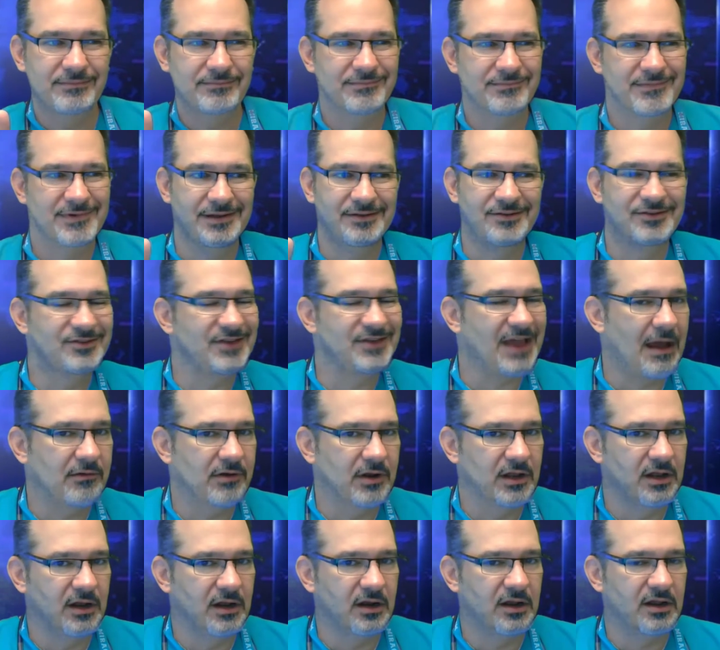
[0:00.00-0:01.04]
can sound a
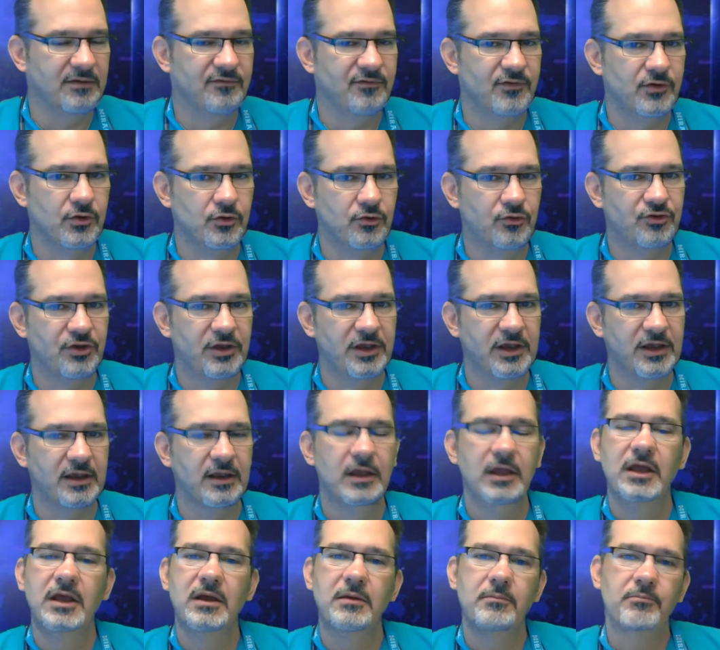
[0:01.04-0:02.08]
little confusing,
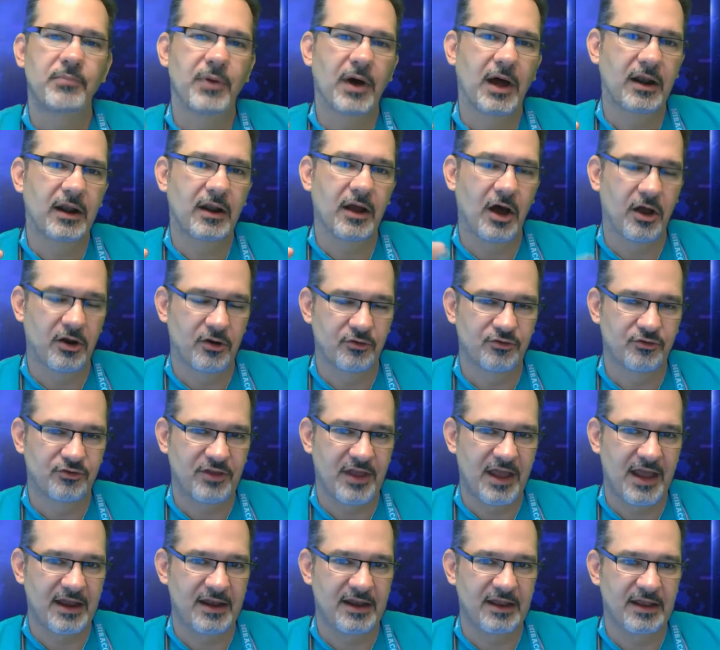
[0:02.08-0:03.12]
but
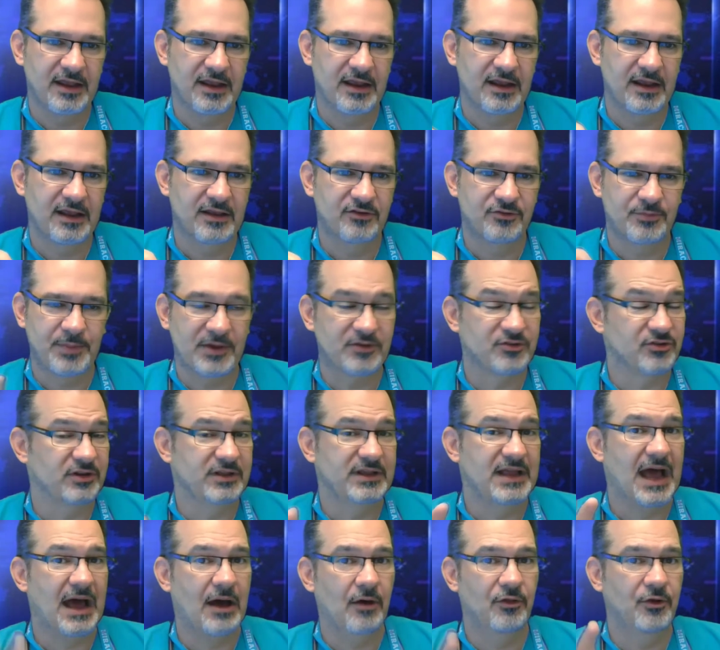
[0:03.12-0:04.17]
understanding, especially
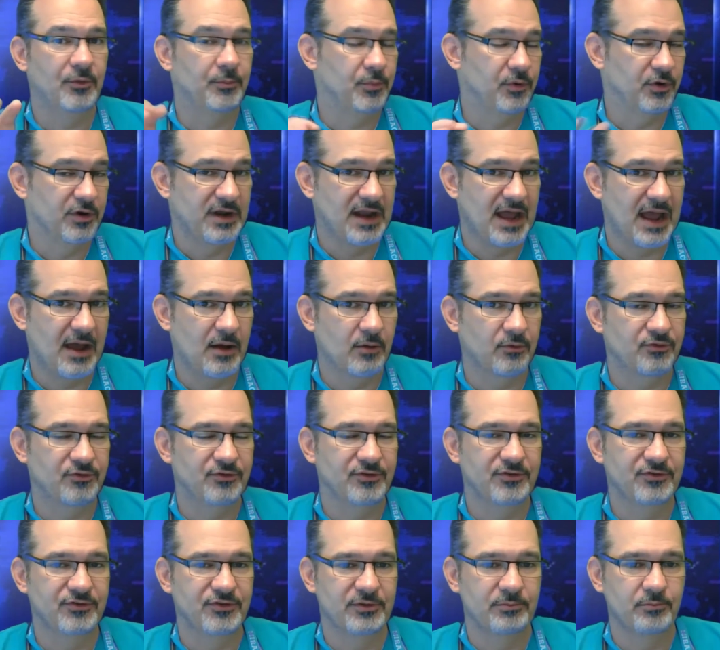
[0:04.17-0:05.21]
how they're pronounced,
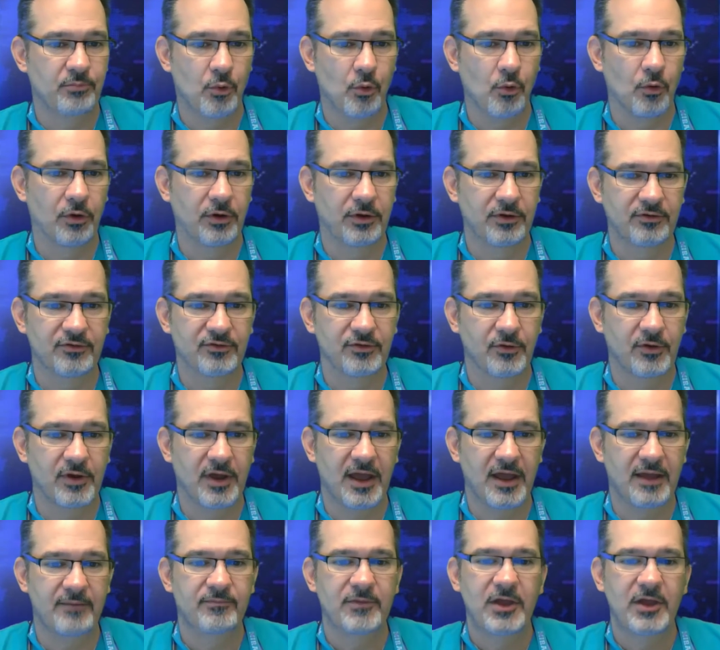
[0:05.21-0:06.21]
is important, okay?